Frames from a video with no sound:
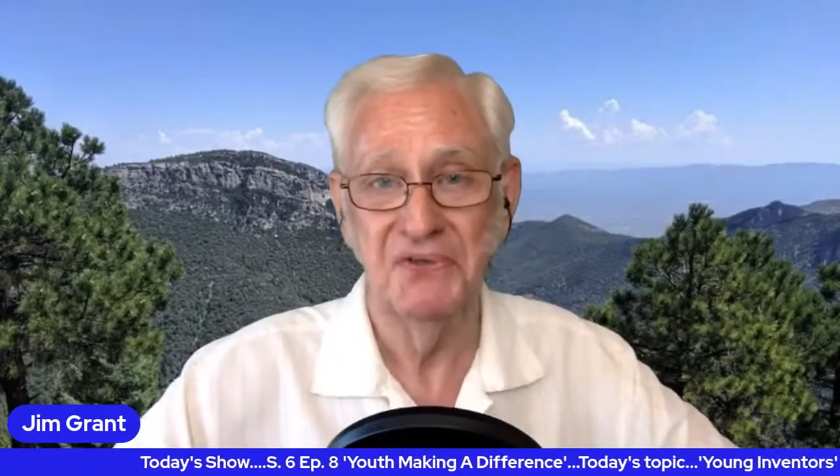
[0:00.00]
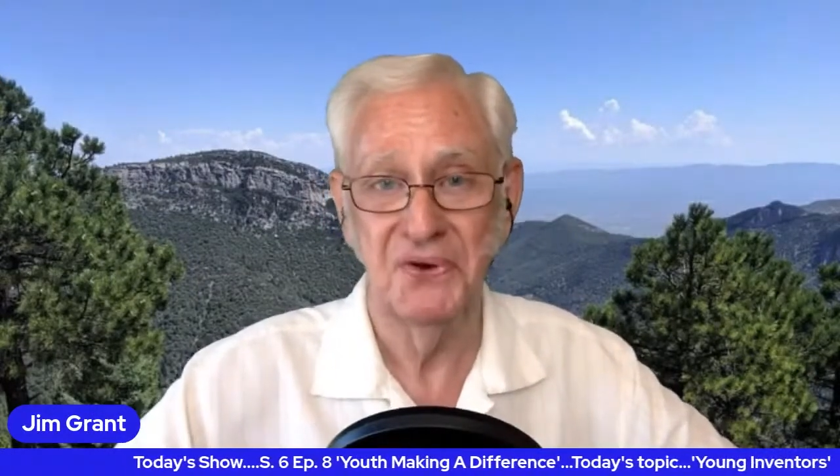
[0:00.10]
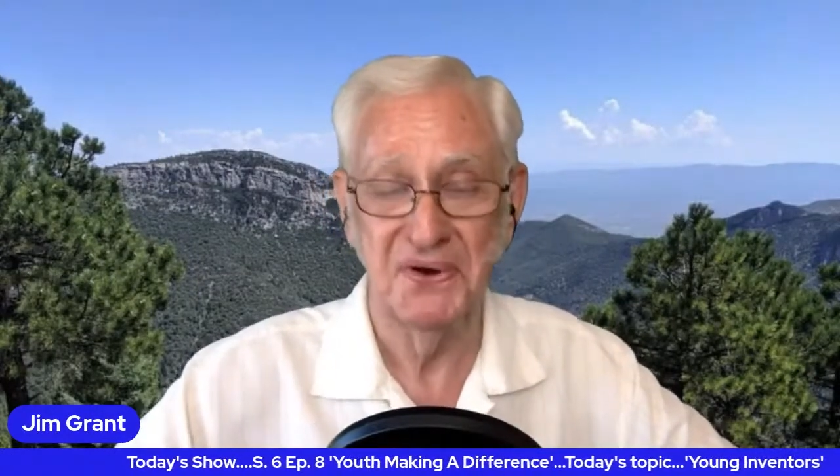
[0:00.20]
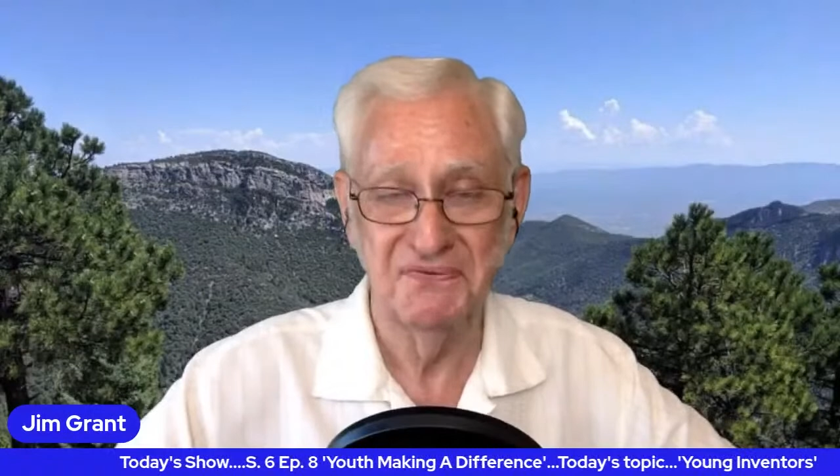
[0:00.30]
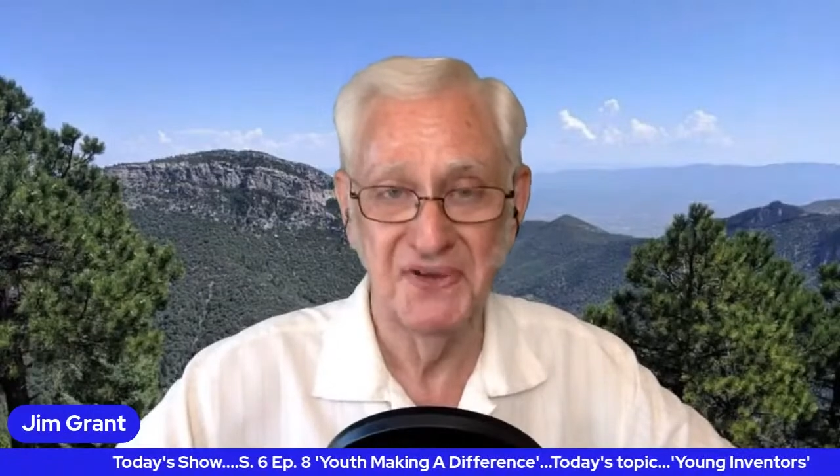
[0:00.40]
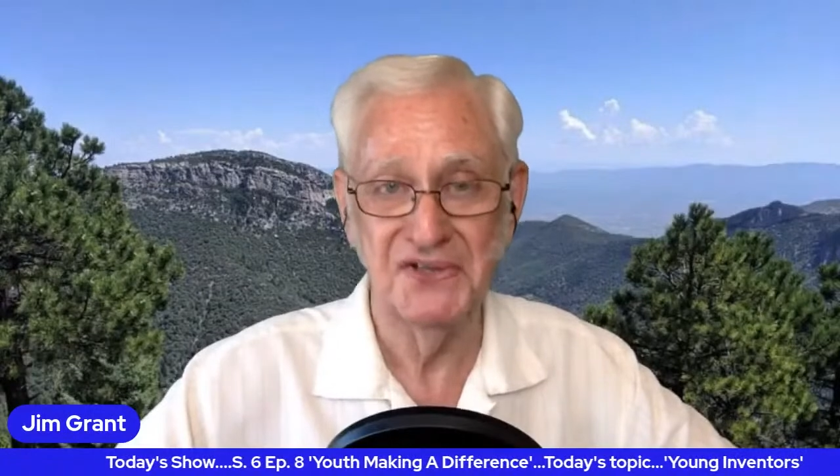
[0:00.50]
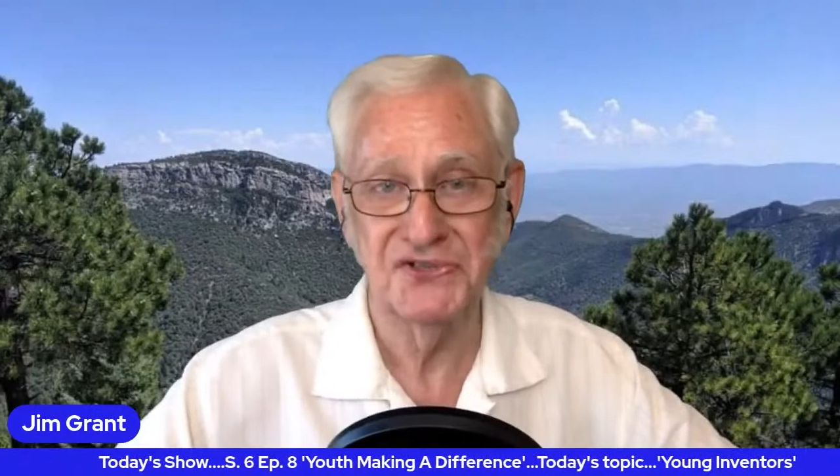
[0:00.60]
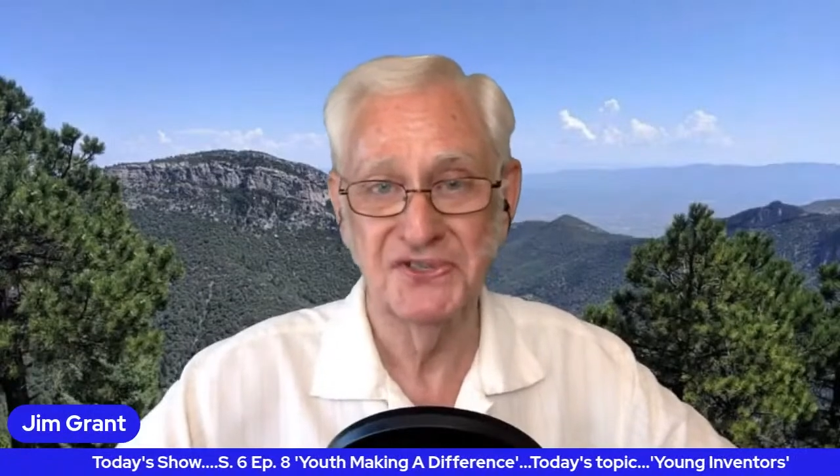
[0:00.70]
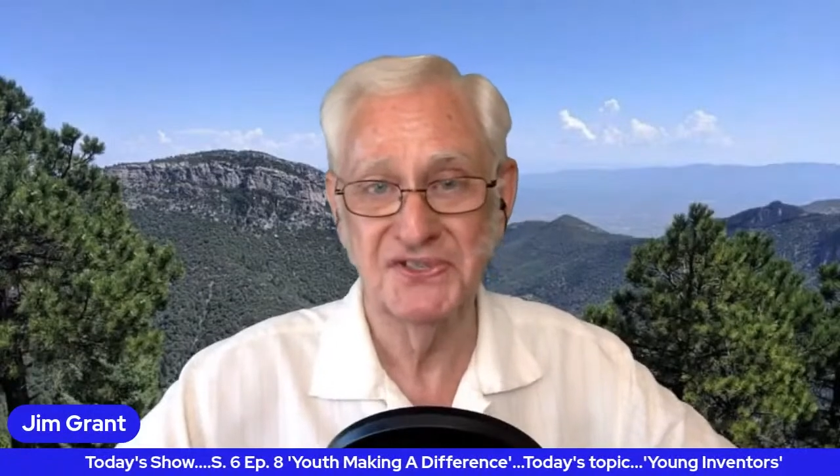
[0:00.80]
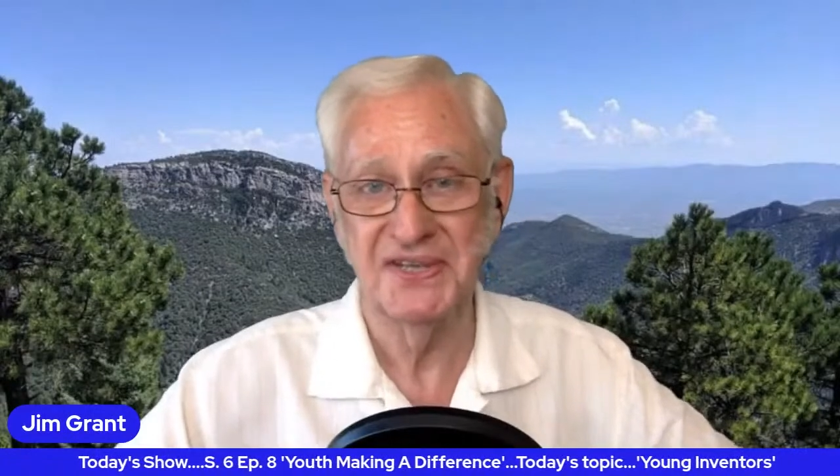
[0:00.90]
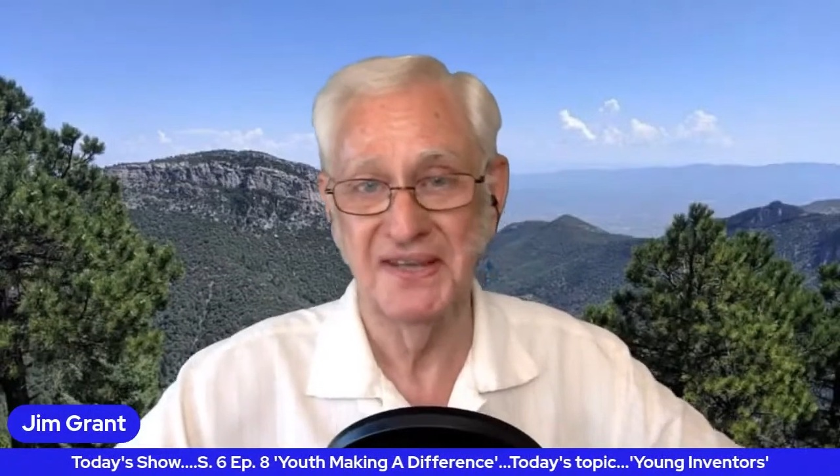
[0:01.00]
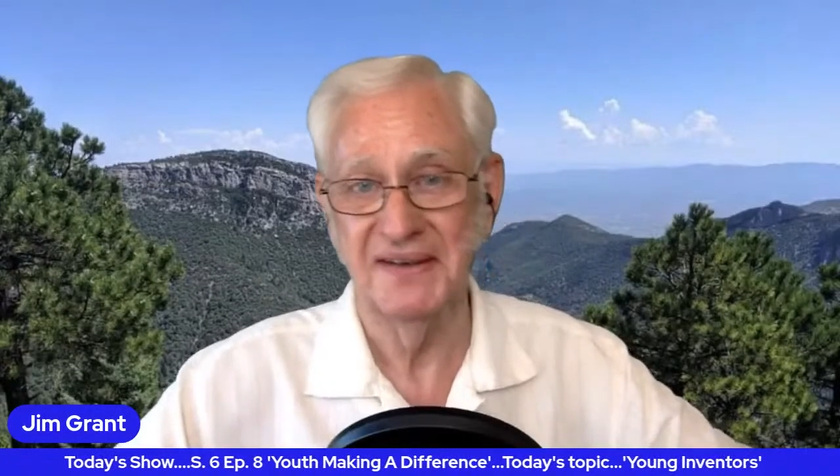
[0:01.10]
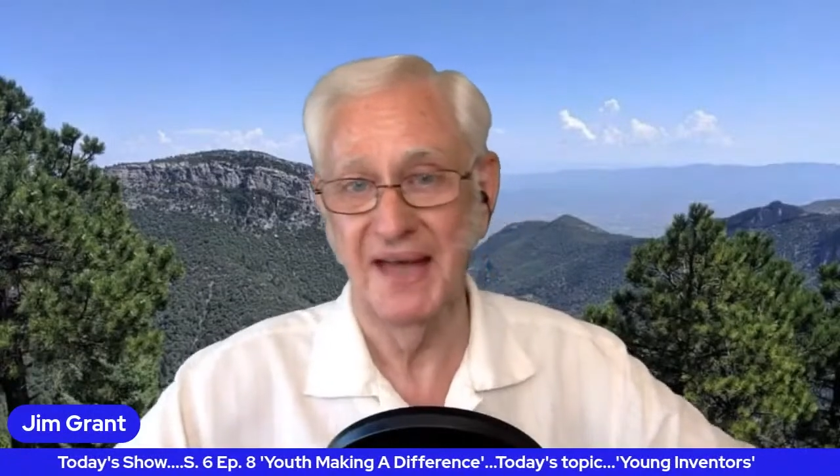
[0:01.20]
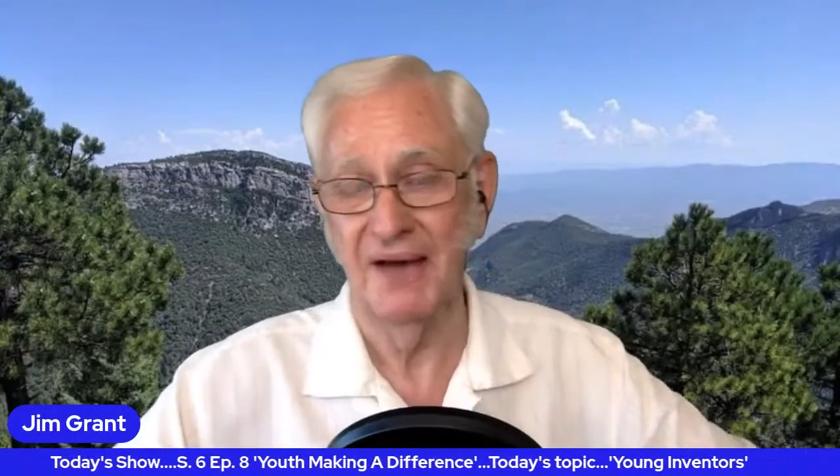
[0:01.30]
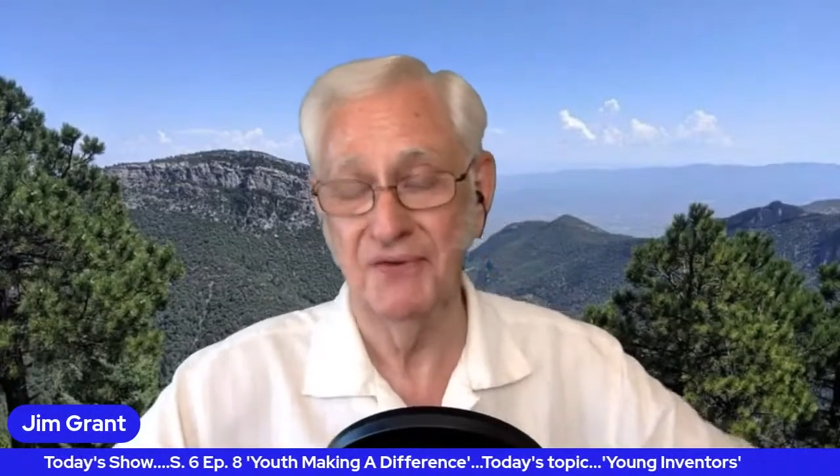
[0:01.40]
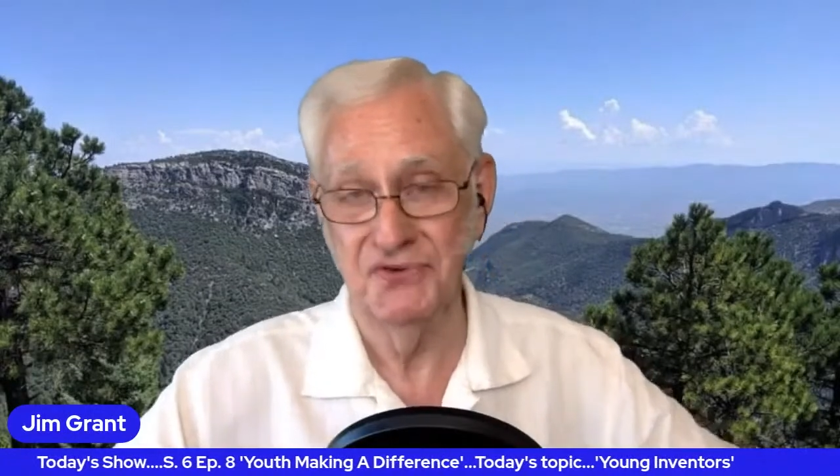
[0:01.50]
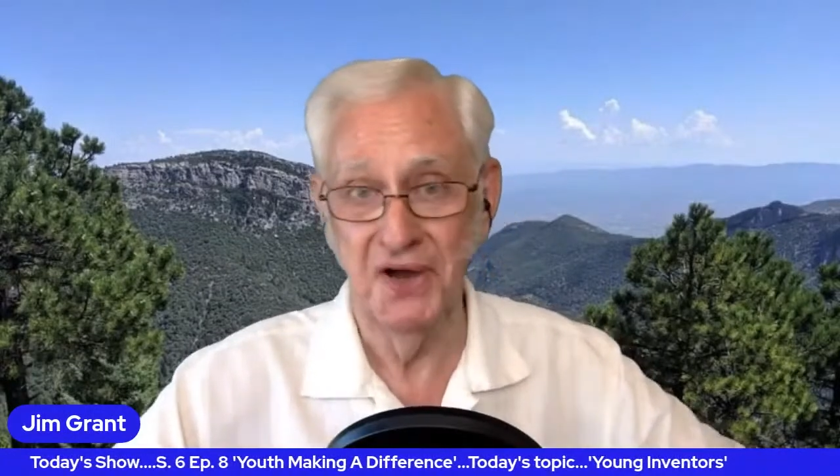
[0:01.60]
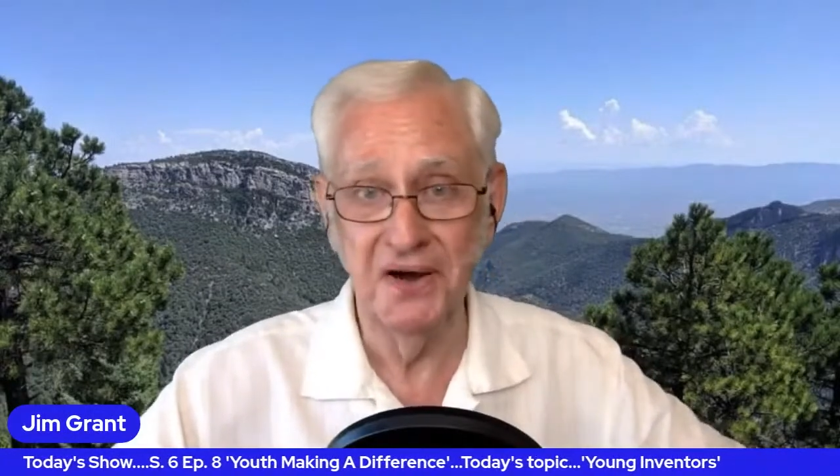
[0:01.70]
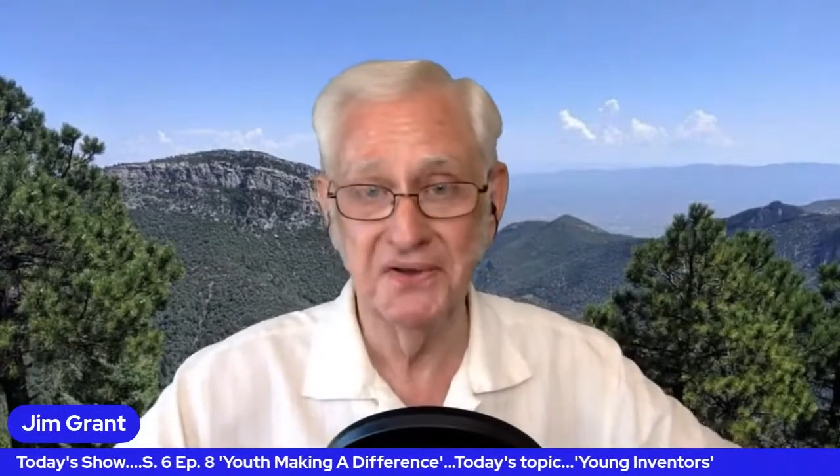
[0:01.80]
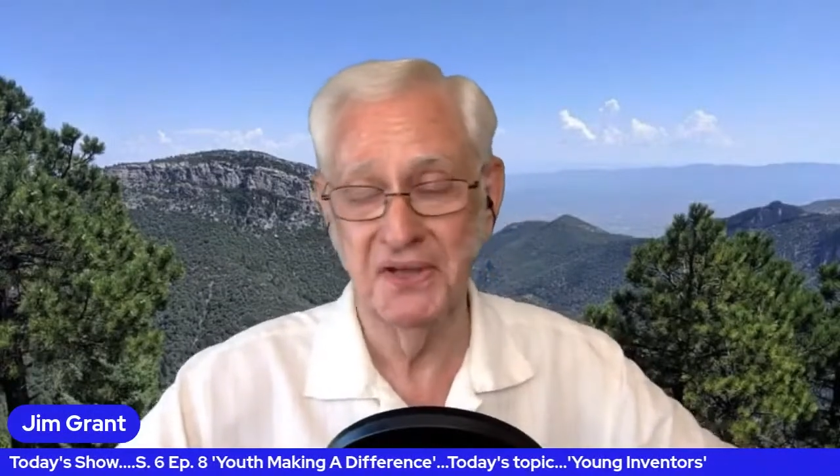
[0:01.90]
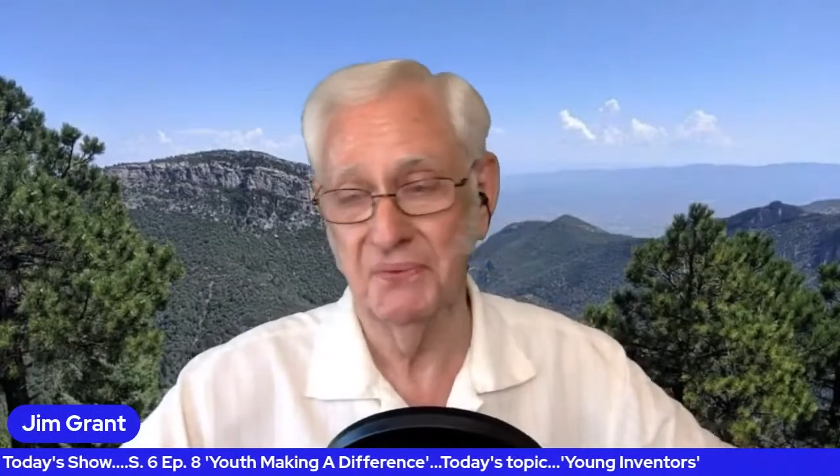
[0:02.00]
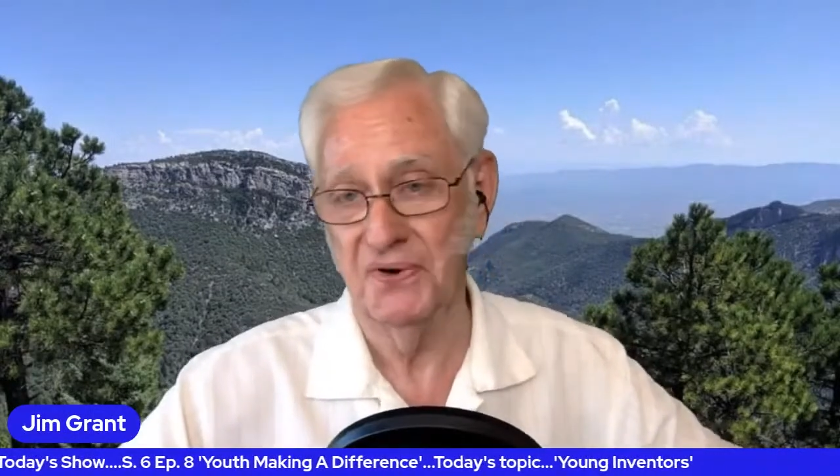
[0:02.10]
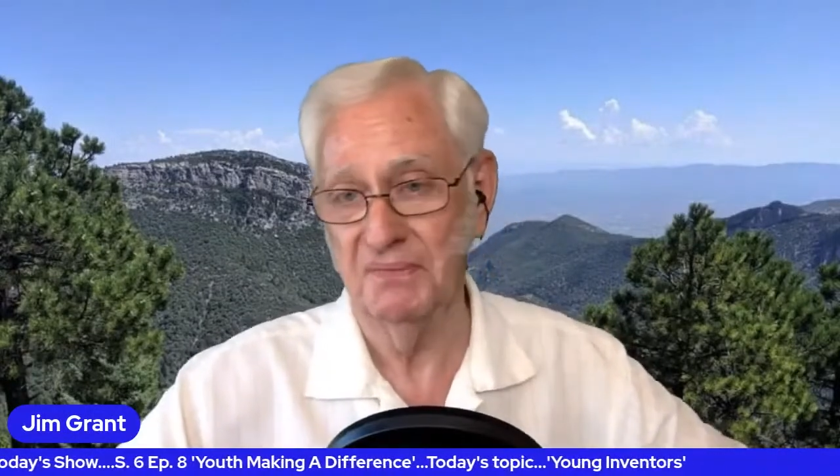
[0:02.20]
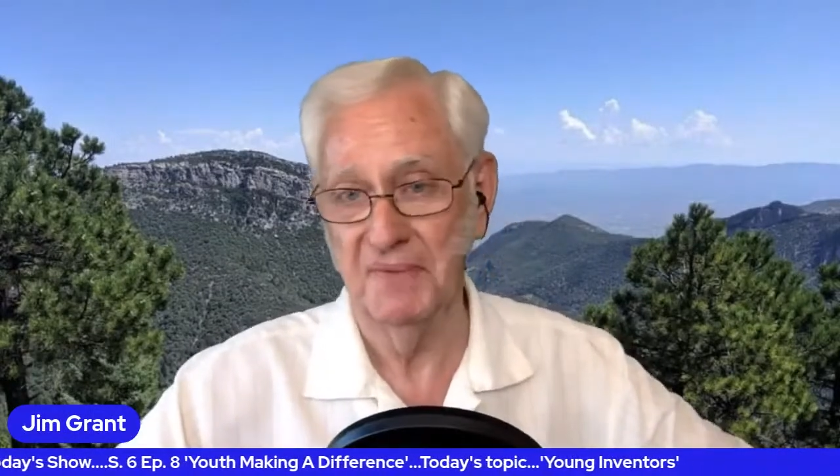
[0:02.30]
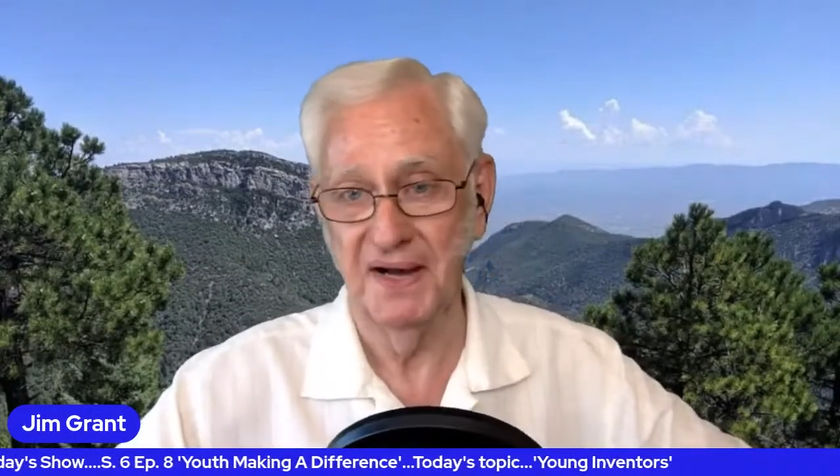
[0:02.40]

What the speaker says: their inventions and how young they were.